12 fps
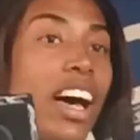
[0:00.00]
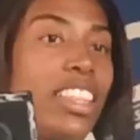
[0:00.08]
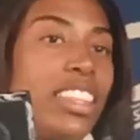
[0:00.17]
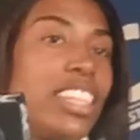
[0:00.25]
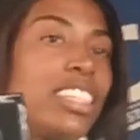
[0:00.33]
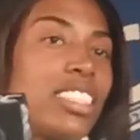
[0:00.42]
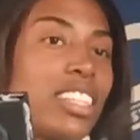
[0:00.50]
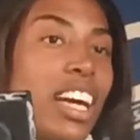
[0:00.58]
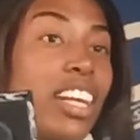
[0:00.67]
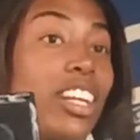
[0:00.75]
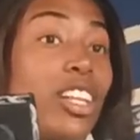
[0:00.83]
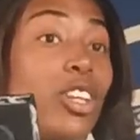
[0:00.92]
I think it's
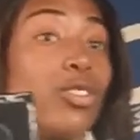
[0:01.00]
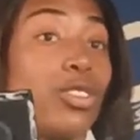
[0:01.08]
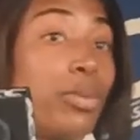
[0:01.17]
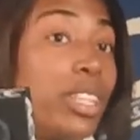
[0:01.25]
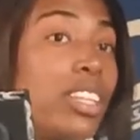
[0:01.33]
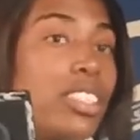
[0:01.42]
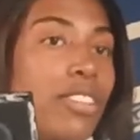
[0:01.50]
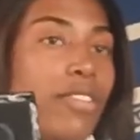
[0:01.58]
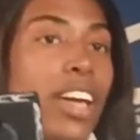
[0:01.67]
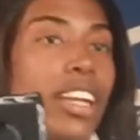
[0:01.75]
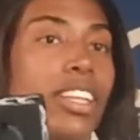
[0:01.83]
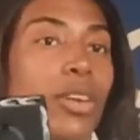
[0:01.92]
kind of closer because of the
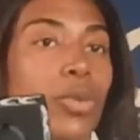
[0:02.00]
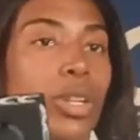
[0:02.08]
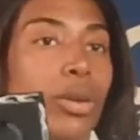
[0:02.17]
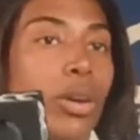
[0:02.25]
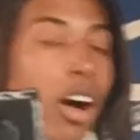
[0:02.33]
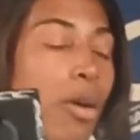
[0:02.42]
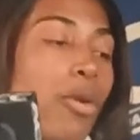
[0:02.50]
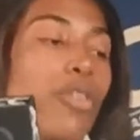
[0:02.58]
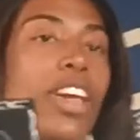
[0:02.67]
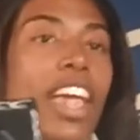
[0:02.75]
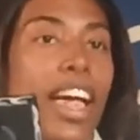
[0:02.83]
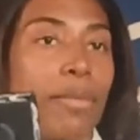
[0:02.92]
fact that we are both
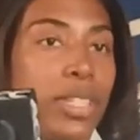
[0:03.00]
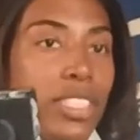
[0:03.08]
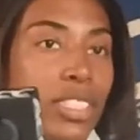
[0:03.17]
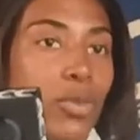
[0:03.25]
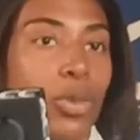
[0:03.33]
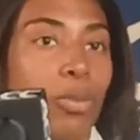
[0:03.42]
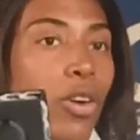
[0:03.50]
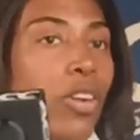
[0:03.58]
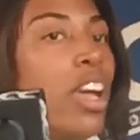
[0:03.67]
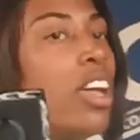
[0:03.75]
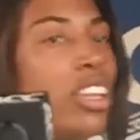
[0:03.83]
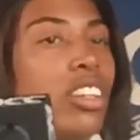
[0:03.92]
captains and
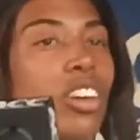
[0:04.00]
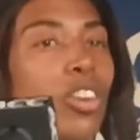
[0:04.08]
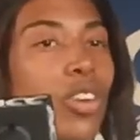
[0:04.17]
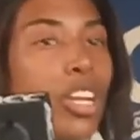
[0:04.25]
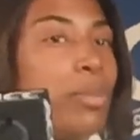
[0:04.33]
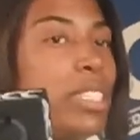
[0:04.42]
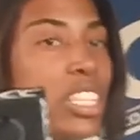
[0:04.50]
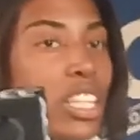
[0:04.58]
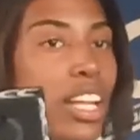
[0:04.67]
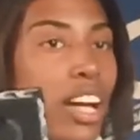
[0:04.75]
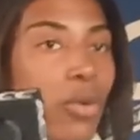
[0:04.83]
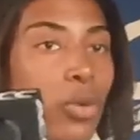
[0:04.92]
we both, help each
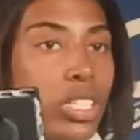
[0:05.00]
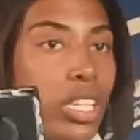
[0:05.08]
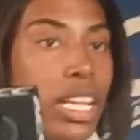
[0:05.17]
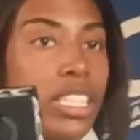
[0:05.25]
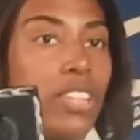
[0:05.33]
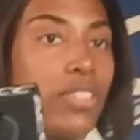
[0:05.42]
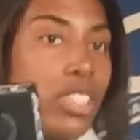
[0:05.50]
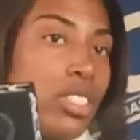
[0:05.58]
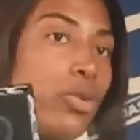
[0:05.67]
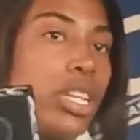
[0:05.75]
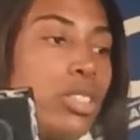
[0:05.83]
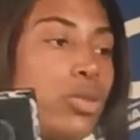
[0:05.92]
other out with like different
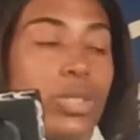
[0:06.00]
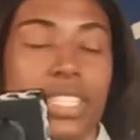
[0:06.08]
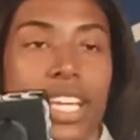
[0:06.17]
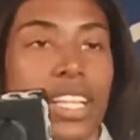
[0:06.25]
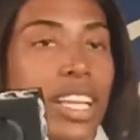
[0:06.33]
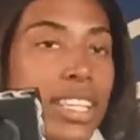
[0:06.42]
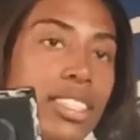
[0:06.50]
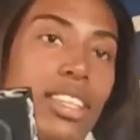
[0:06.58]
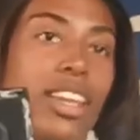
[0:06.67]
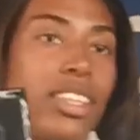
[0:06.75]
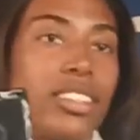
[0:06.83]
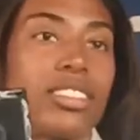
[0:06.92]
situations. We take class
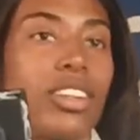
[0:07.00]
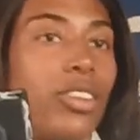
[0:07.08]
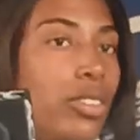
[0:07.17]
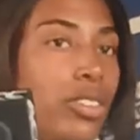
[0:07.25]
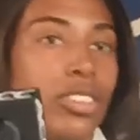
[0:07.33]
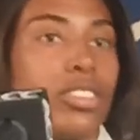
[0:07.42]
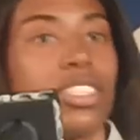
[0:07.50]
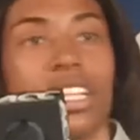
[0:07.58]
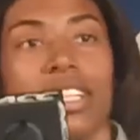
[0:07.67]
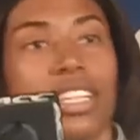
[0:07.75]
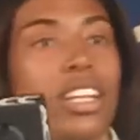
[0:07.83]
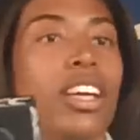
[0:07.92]
together,
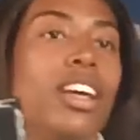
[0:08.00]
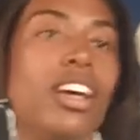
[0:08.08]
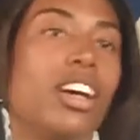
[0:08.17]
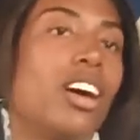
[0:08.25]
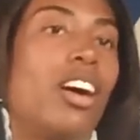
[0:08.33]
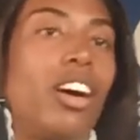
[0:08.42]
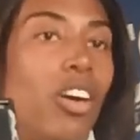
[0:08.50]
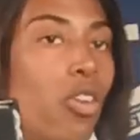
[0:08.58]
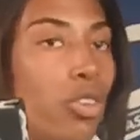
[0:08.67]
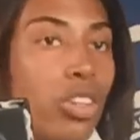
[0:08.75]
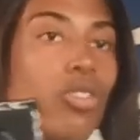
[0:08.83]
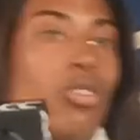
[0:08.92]
our
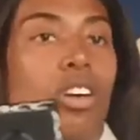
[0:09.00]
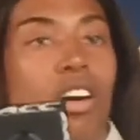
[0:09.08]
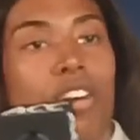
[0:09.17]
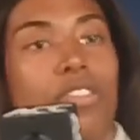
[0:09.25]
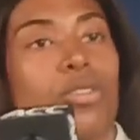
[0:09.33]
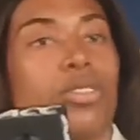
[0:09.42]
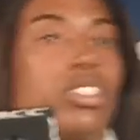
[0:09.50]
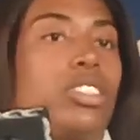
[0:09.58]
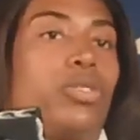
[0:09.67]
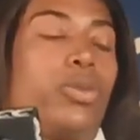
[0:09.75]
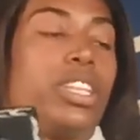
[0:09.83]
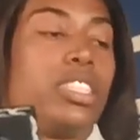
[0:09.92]
on court, off court
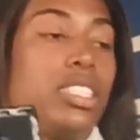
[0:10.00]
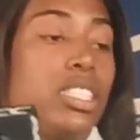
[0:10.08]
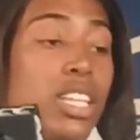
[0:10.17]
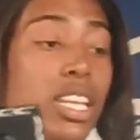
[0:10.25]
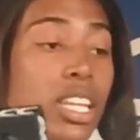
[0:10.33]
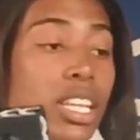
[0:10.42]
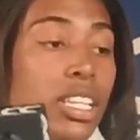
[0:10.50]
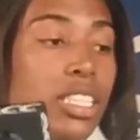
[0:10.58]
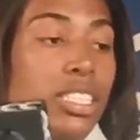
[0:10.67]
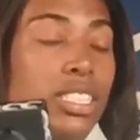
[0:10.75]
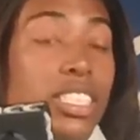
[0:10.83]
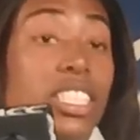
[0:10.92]
situations. And
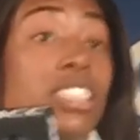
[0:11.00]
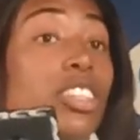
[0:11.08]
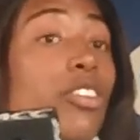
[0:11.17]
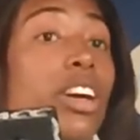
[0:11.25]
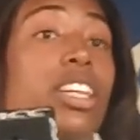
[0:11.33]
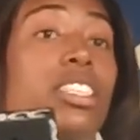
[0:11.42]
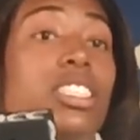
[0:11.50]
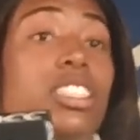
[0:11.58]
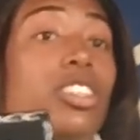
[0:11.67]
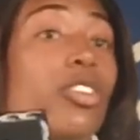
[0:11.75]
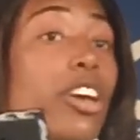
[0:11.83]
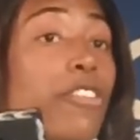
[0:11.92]
she's
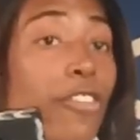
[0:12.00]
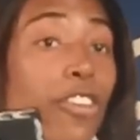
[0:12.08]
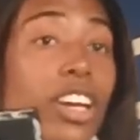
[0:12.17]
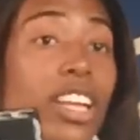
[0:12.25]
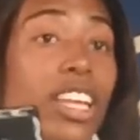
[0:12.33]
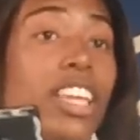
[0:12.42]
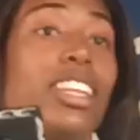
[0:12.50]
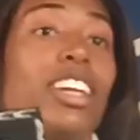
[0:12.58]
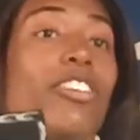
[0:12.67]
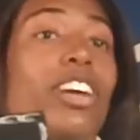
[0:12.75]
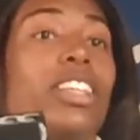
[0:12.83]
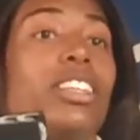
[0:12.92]
a great friend and a
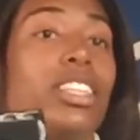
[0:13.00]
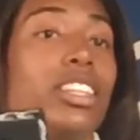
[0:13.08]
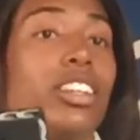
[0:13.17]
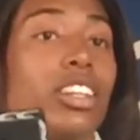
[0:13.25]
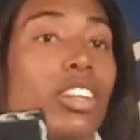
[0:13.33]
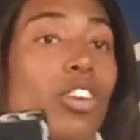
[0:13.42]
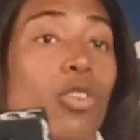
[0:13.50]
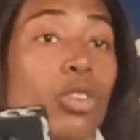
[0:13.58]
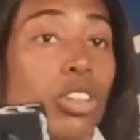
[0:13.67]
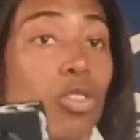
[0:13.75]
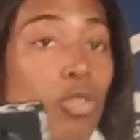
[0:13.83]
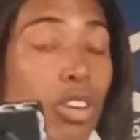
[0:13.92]
great leader
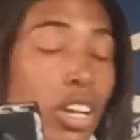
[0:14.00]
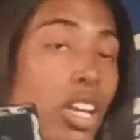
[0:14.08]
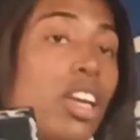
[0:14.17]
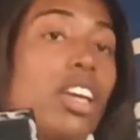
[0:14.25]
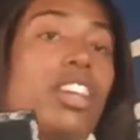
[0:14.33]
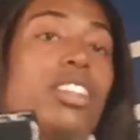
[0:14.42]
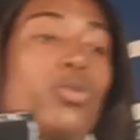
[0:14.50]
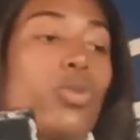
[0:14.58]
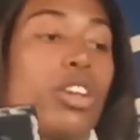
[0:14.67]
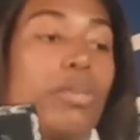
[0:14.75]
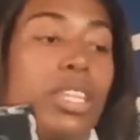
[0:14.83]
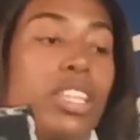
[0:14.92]
on the court as
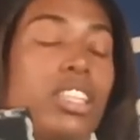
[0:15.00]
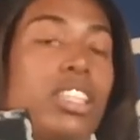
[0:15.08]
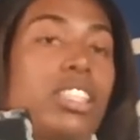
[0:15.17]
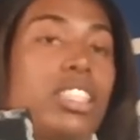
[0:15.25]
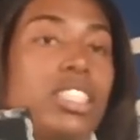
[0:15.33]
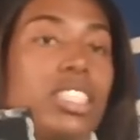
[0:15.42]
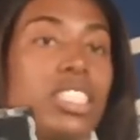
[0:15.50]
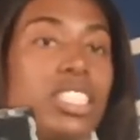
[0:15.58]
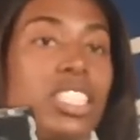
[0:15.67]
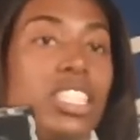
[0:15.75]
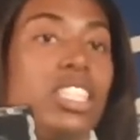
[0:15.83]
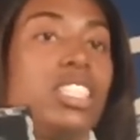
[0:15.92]
well, because
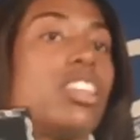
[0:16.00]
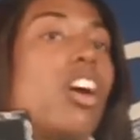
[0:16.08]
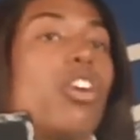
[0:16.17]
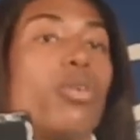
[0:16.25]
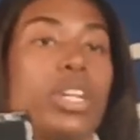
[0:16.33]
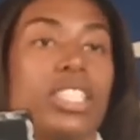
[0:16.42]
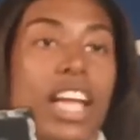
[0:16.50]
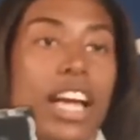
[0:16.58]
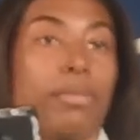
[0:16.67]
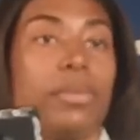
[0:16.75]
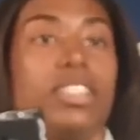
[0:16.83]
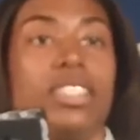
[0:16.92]
she's always
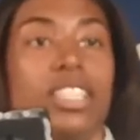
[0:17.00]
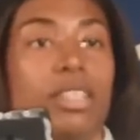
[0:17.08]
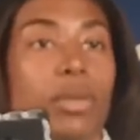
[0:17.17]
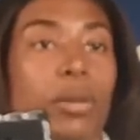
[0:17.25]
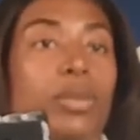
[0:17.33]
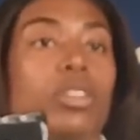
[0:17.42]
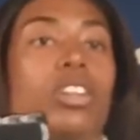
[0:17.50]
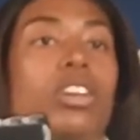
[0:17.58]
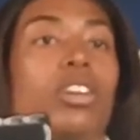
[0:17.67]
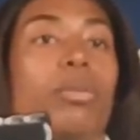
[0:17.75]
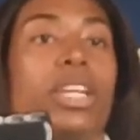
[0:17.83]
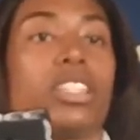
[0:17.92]
hyping the team
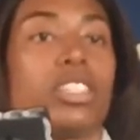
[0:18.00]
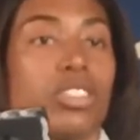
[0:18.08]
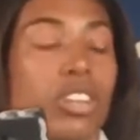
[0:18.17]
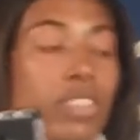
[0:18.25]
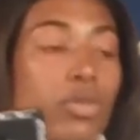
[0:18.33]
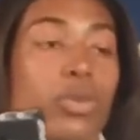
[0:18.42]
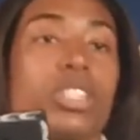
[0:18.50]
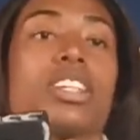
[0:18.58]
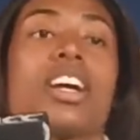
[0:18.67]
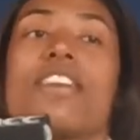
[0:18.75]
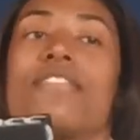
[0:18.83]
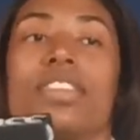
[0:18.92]
up, making sure everyone's
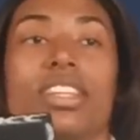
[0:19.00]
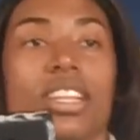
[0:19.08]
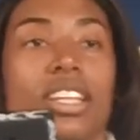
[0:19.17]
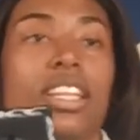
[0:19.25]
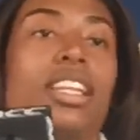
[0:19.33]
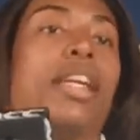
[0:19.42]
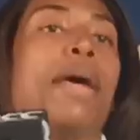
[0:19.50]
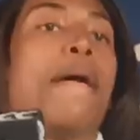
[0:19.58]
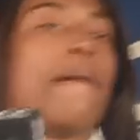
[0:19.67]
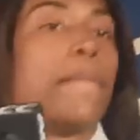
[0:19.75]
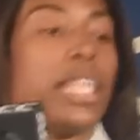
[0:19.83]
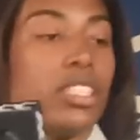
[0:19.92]
confident and
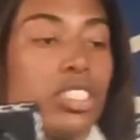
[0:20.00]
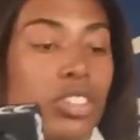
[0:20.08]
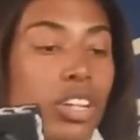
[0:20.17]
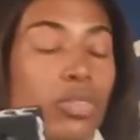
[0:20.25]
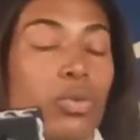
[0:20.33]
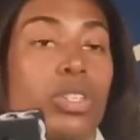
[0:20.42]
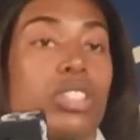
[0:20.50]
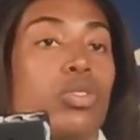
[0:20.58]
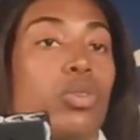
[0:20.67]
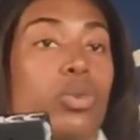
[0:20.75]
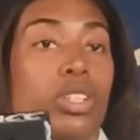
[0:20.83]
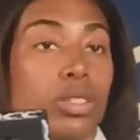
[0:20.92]
making sure everyone's
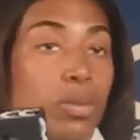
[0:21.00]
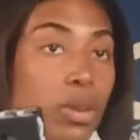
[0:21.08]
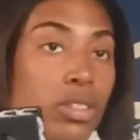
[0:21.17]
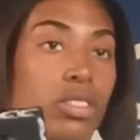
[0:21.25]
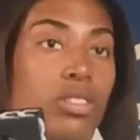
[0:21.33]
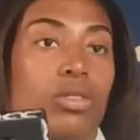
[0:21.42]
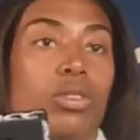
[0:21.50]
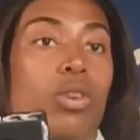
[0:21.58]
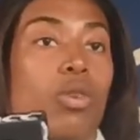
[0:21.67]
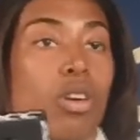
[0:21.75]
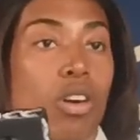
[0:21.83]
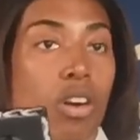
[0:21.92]
doing what they're supposed to,
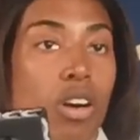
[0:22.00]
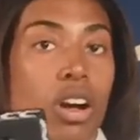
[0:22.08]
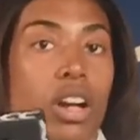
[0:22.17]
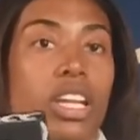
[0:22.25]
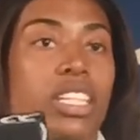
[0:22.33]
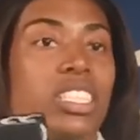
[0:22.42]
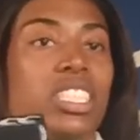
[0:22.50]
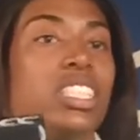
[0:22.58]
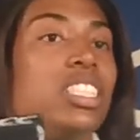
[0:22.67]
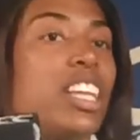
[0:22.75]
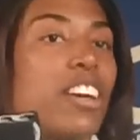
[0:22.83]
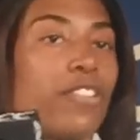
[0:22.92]
going hard. And
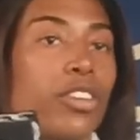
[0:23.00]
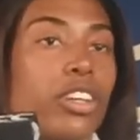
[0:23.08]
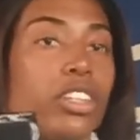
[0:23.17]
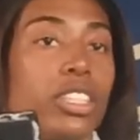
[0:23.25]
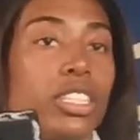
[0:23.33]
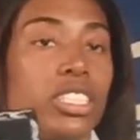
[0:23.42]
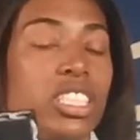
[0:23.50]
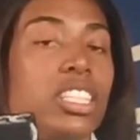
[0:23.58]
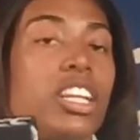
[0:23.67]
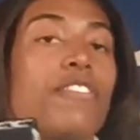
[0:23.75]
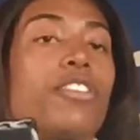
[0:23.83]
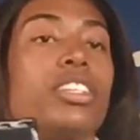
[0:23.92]
she
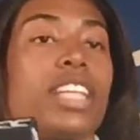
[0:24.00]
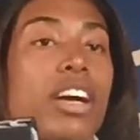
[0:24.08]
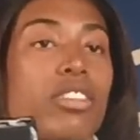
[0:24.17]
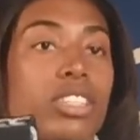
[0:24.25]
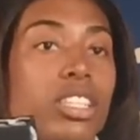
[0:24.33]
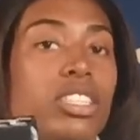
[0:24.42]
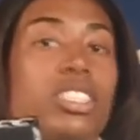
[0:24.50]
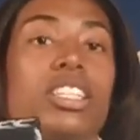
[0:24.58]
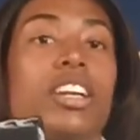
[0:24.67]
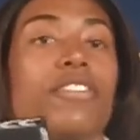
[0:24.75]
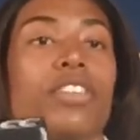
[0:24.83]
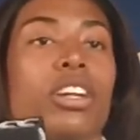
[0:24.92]
never doubts us. She
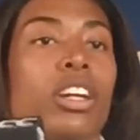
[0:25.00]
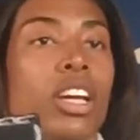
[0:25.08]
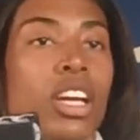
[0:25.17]
never,